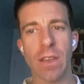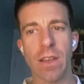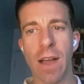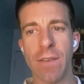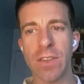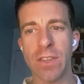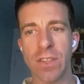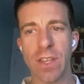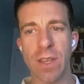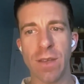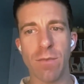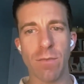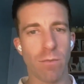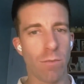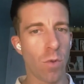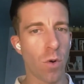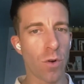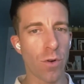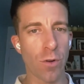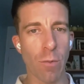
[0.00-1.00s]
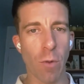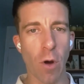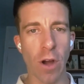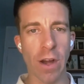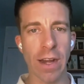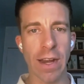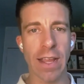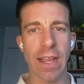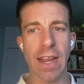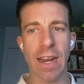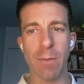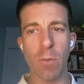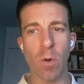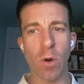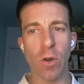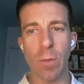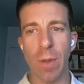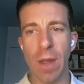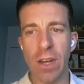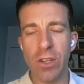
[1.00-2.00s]
Obviously, more new marketing, getting
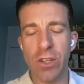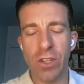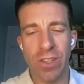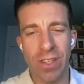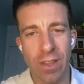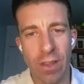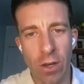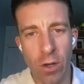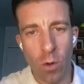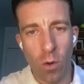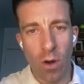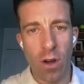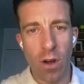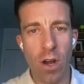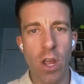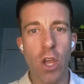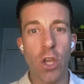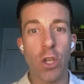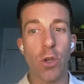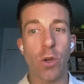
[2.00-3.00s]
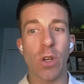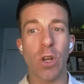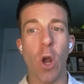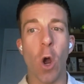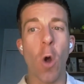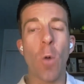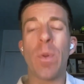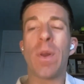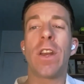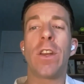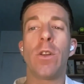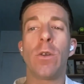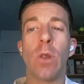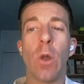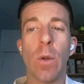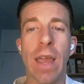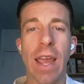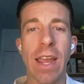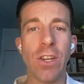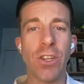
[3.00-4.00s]
more new patients in the door. You could open a new
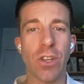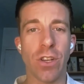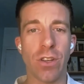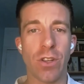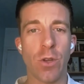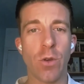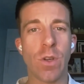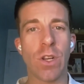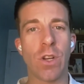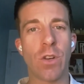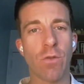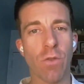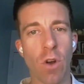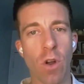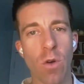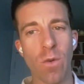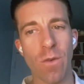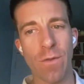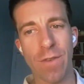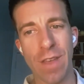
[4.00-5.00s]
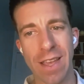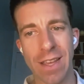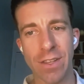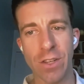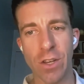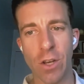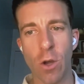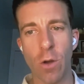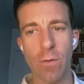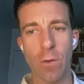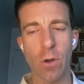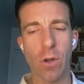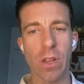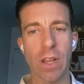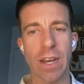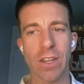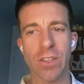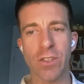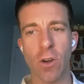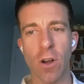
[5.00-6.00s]
location. You could grow via de novo
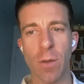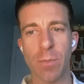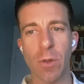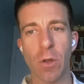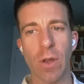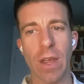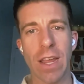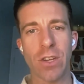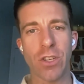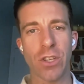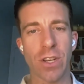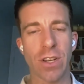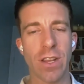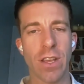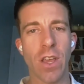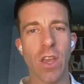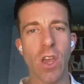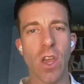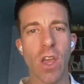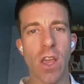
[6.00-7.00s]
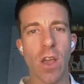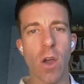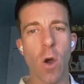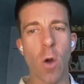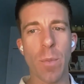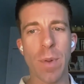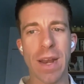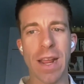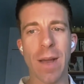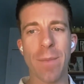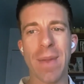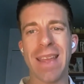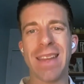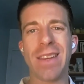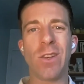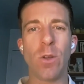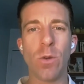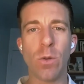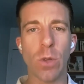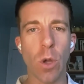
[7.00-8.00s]
clinic startup location, opening up a
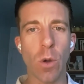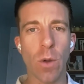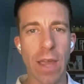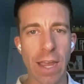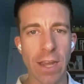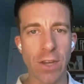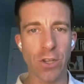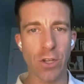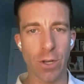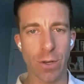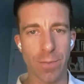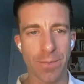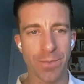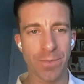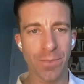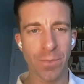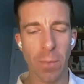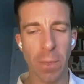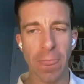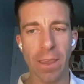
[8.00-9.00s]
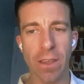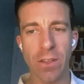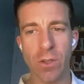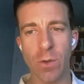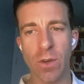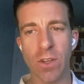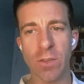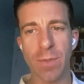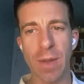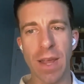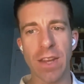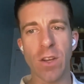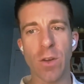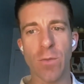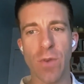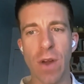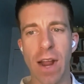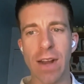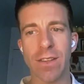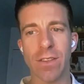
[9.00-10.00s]
new location to expand
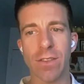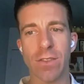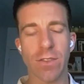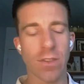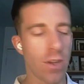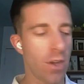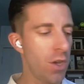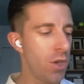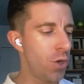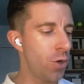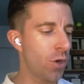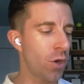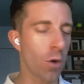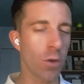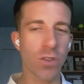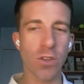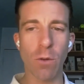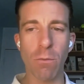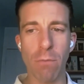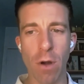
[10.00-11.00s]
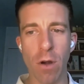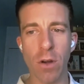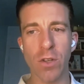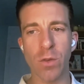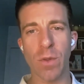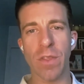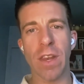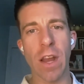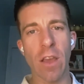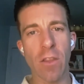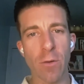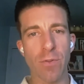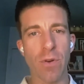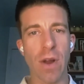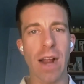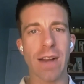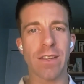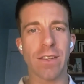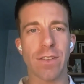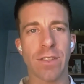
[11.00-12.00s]
your practice. You could also merge with another
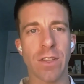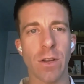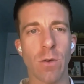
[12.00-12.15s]
practice.